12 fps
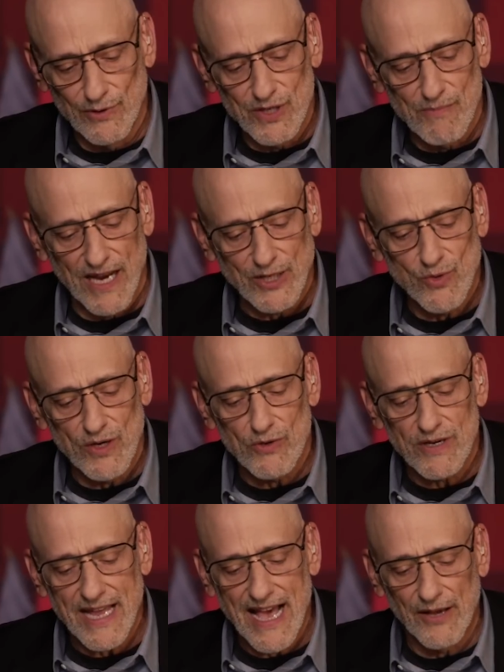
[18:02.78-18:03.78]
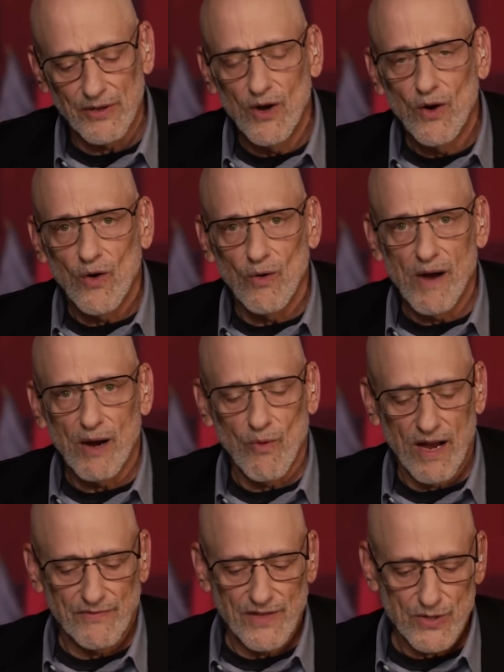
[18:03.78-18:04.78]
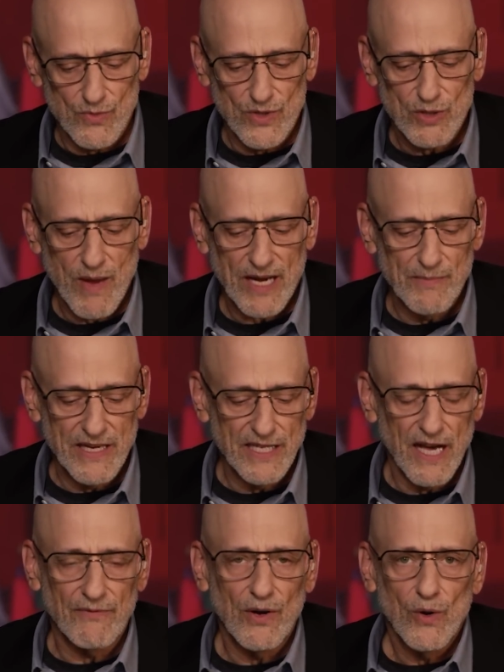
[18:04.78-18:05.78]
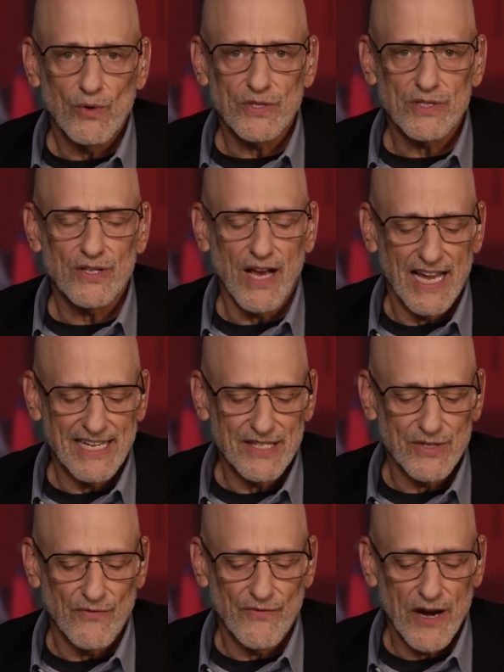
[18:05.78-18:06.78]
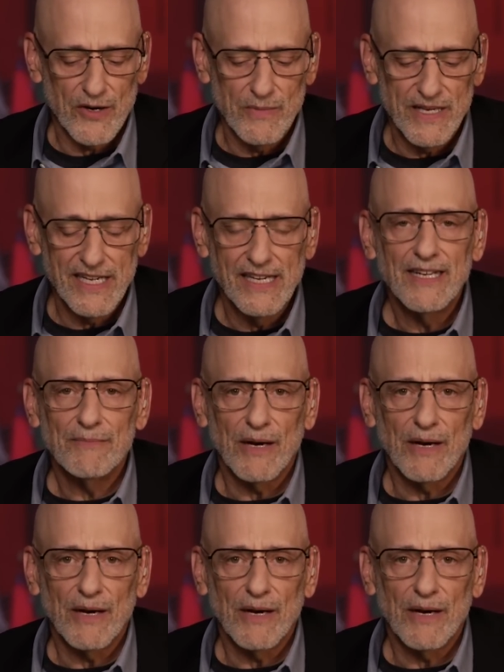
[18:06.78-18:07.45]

losing my Twitter account, or my wife doesn't respect me enough, or society isn't fair to me.